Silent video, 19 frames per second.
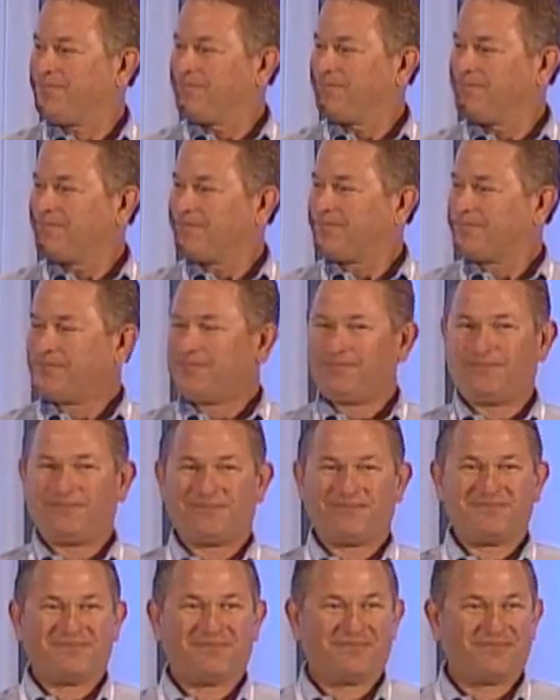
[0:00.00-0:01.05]

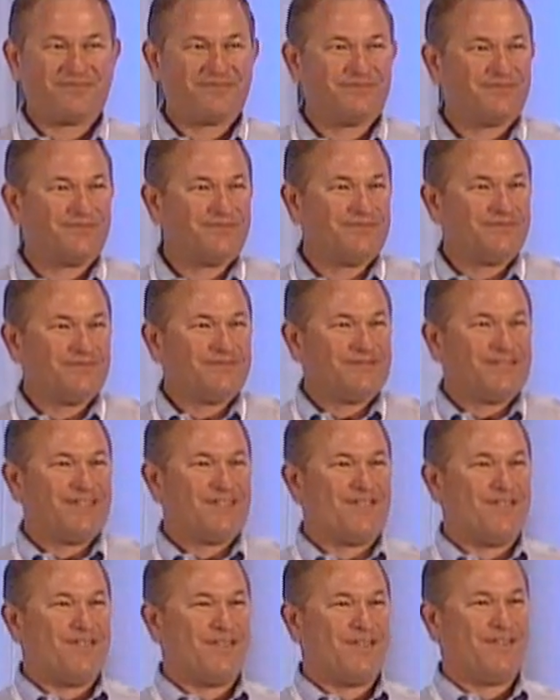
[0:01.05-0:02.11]

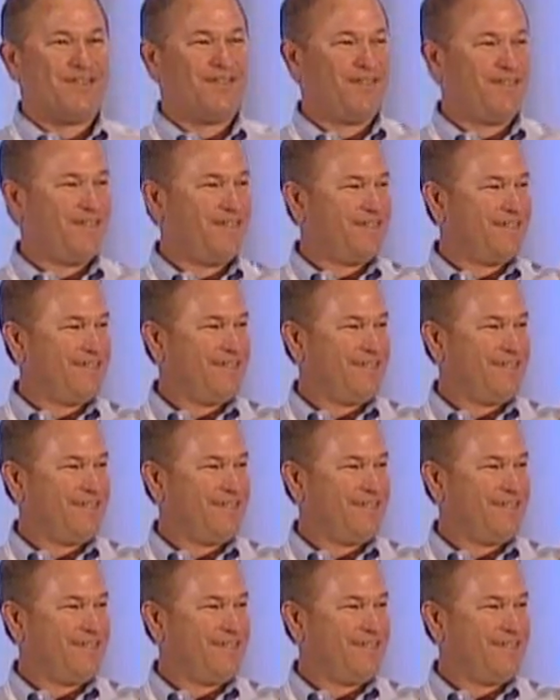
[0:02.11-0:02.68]
No one is speaking in this clip.